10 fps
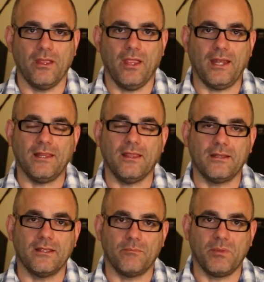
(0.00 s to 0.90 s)
that
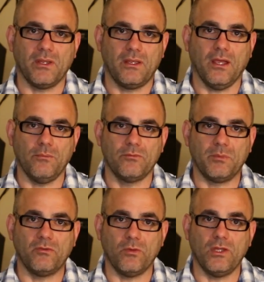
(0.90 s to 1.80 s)
anything that comes
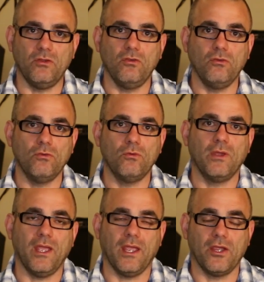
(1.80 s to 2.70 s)
between you
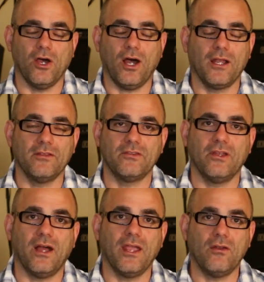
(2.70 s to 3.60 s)
and God is
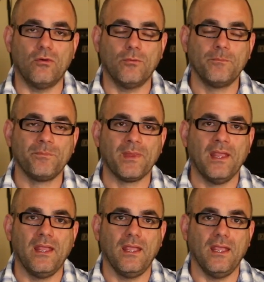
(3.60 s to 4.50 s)
an idol
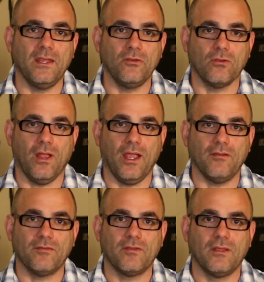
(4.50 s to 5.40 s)
in your
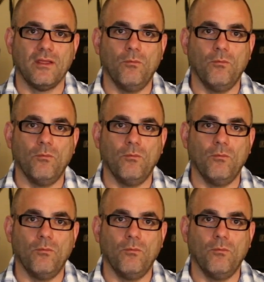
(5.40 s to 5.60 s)
life.